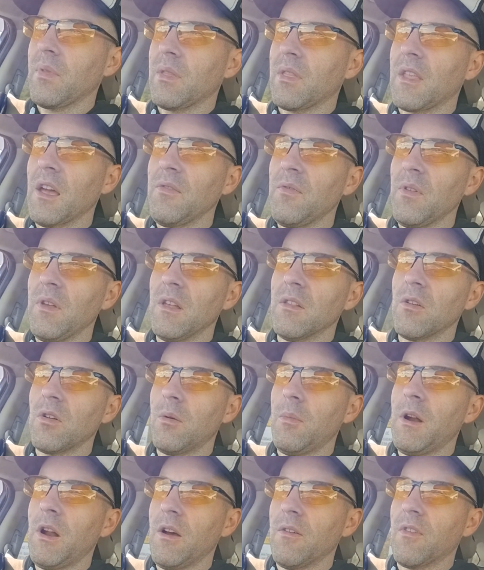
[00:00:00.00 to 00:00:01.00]
Definitely a little
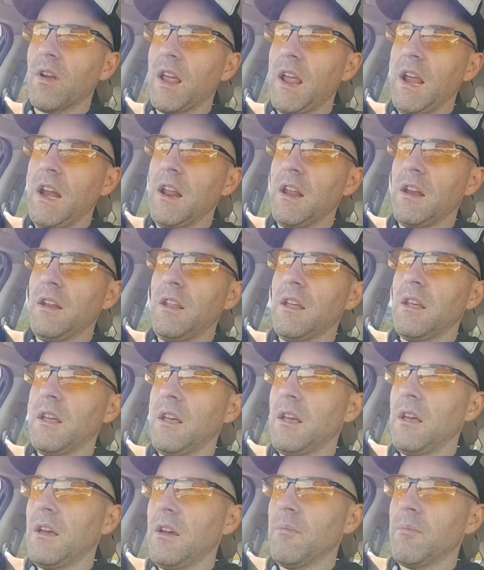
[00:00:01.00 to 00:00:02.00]
bit overheated,
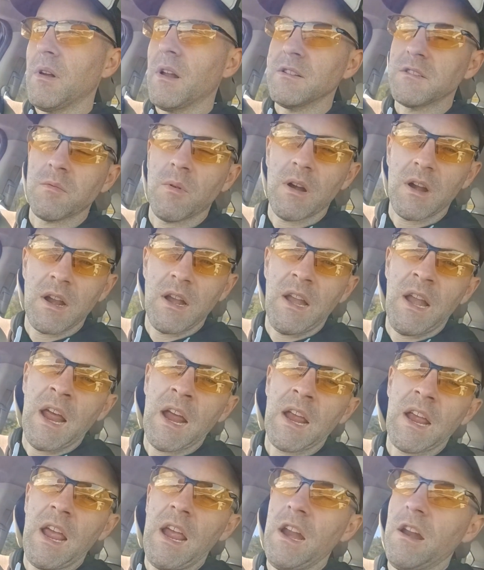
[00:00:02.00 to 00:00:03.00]
but I was wearing a
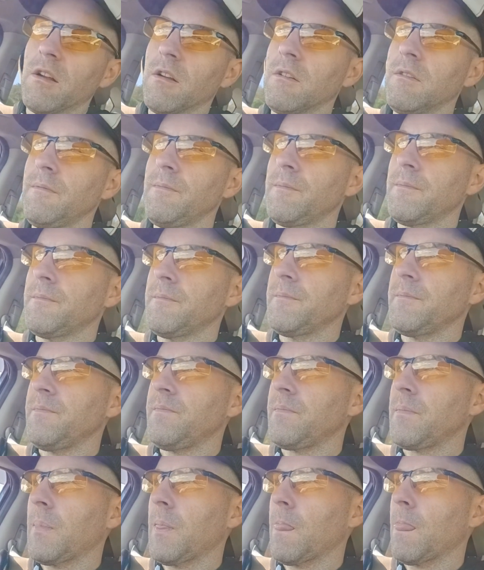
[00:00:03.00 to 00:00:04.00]
neck gaiter
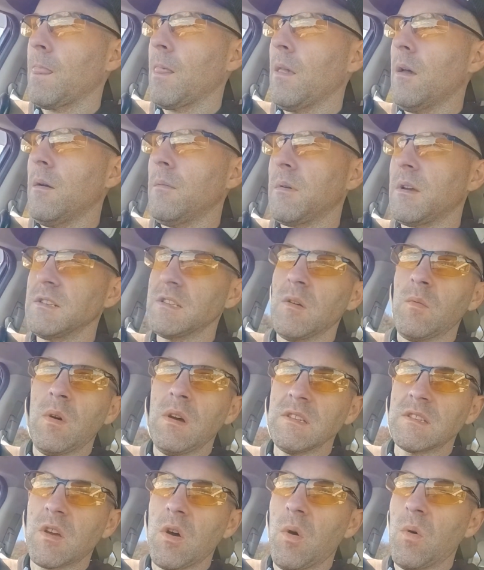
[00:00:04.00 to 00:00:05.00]
because it
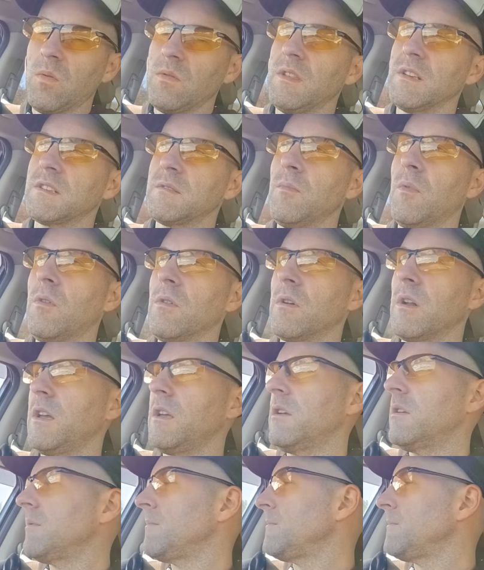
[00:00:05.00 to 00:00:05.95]
was cold this morning